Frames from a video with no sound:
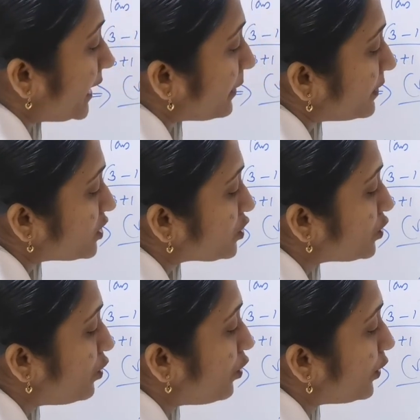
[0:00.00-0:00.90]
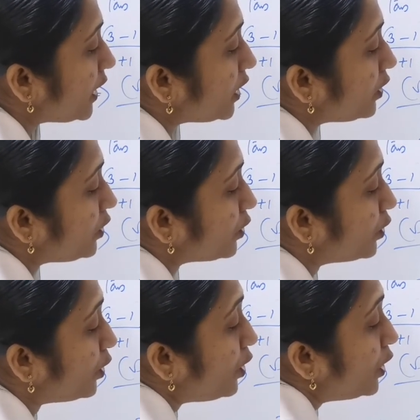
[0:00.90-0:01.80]
That means 2
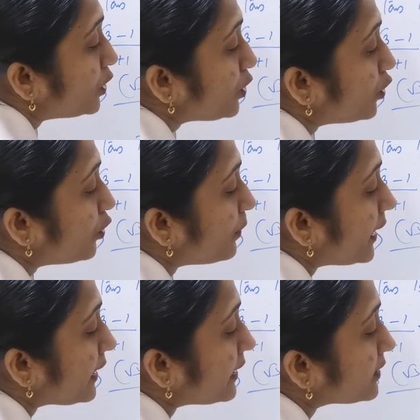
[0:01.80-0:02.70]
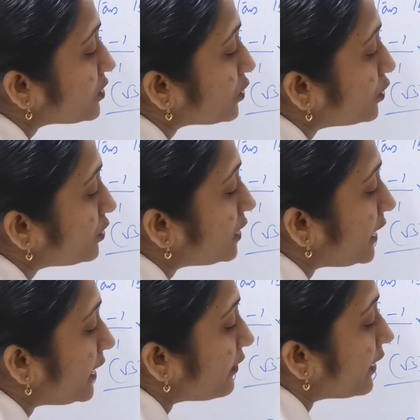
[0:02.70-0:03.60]
into 2 minus root
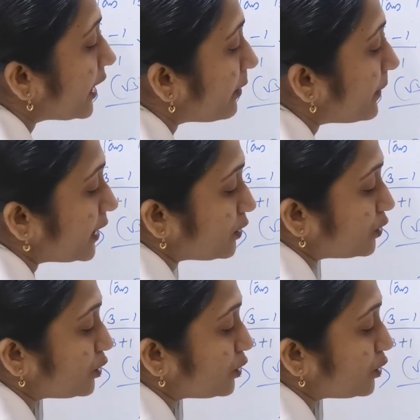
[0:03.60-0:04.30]
3 divided by 2.